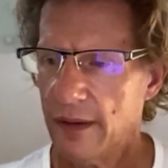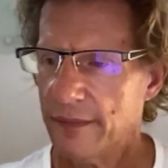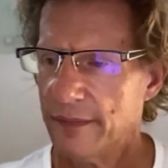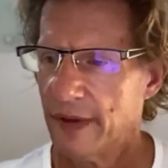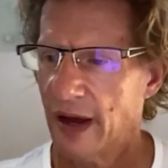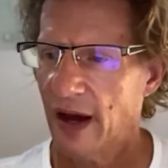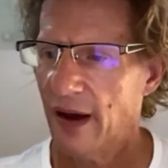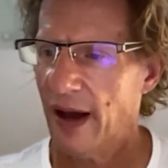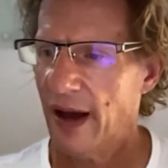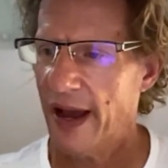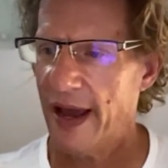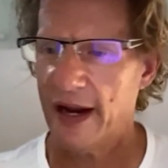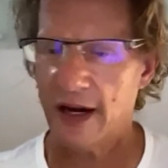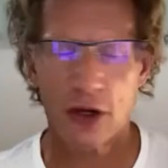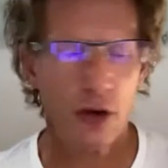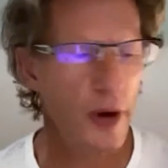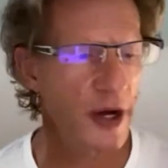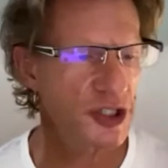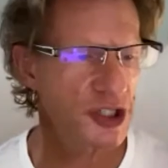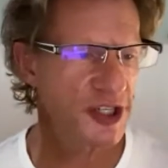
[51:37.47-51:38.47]
I had a
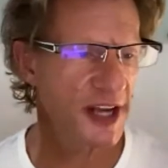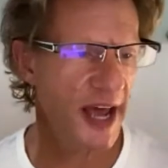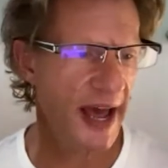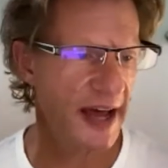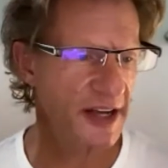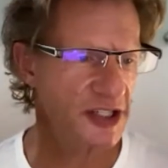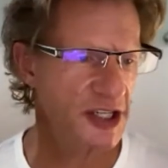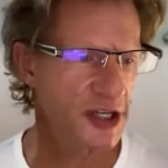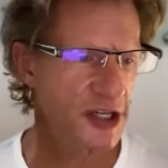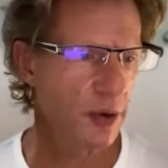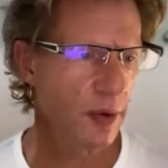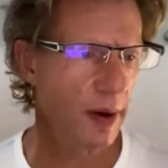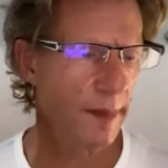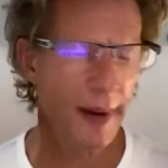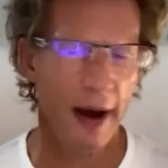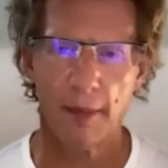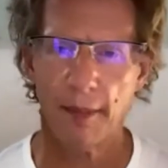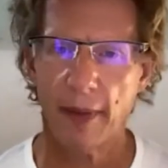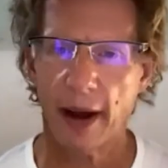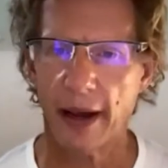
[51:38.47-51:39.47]
question to ask you
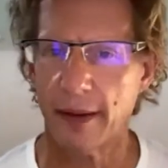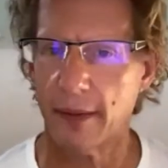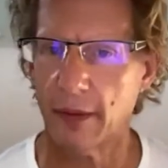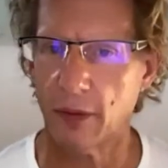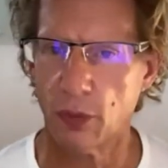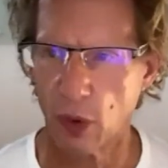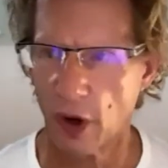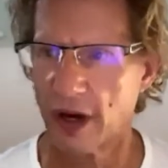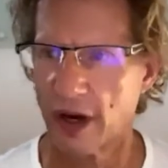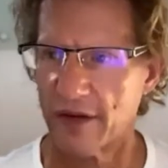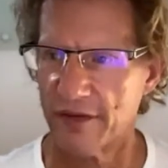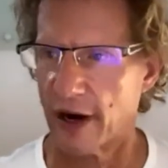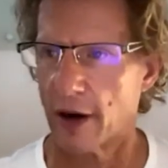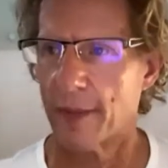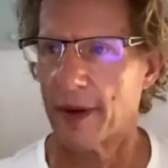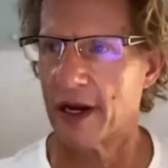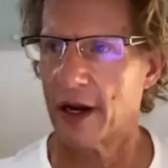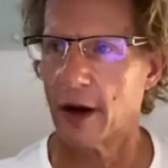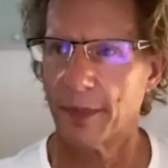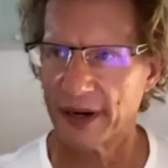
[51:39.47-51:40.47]
about my work
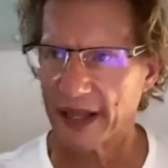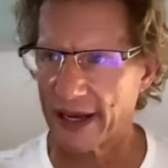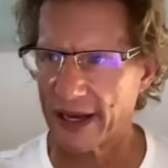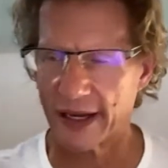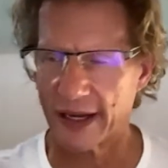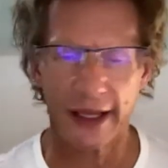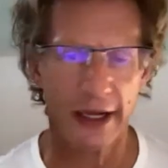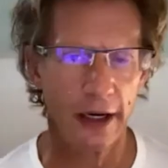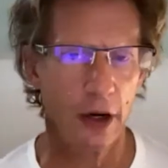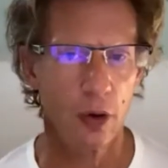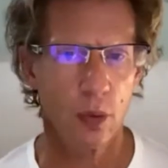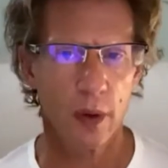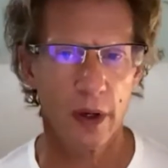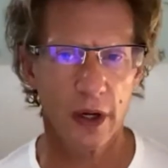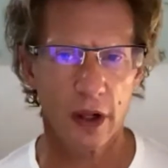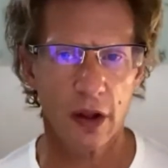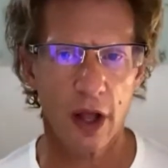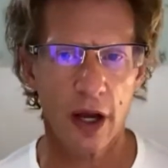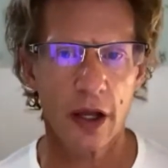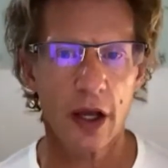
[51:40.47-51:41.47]
environment here, but I got to get on the 1
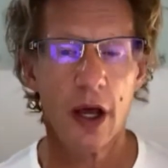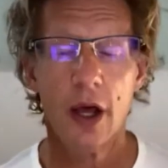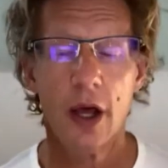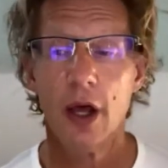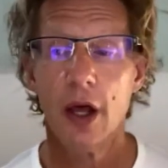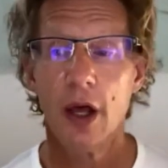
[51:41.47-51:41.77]
o'clock.